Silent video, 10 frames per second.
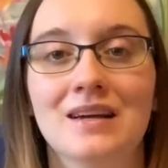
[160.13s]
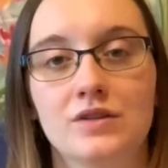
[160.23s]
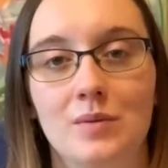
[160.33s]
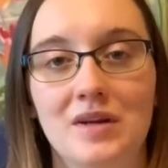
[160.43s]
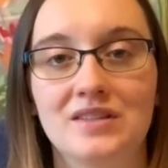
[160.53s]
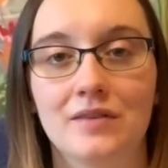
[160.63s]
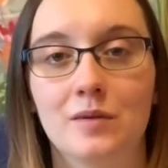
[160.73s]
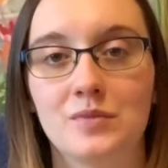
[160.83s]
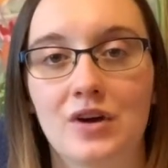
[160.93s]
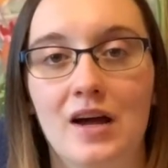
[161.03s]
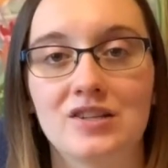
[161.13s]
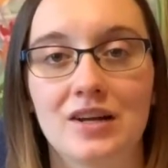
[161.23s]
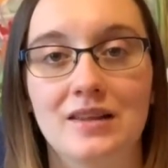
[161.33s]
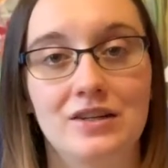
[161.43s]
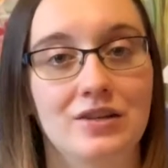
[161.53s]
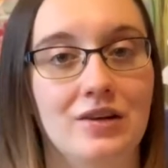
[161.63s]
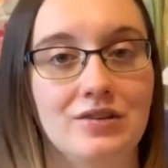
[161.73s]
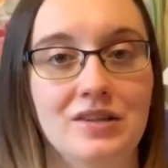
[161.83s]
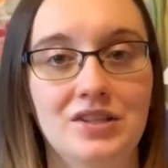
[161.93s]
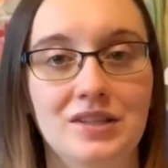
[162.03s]
so I made some from scratch, and they turned out
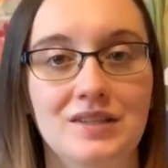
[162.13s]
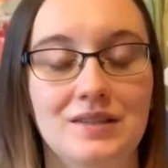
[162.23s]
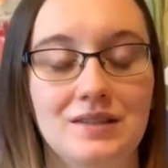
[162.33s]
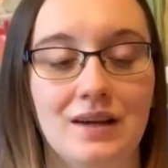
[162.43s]
delicious.